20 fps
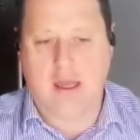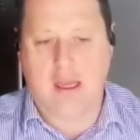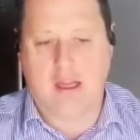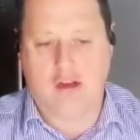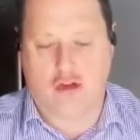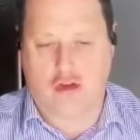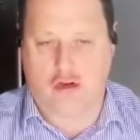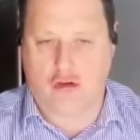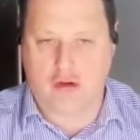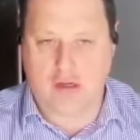
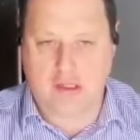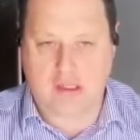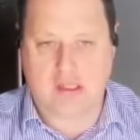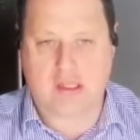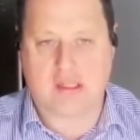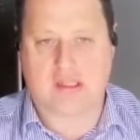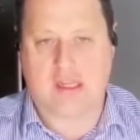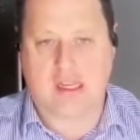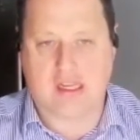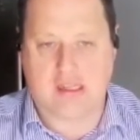
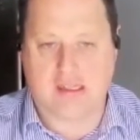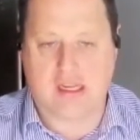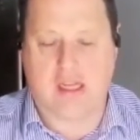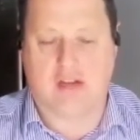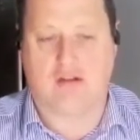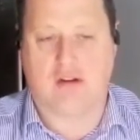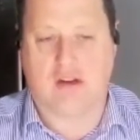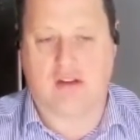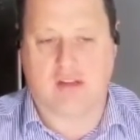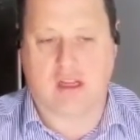insurances,
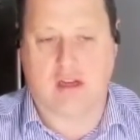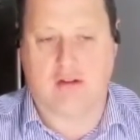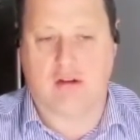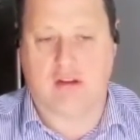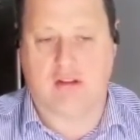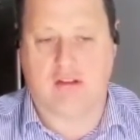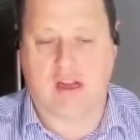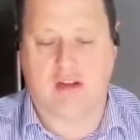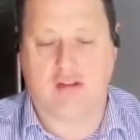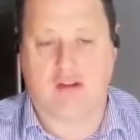etc., etc.,
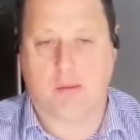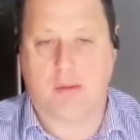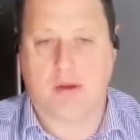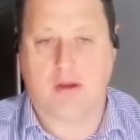etc.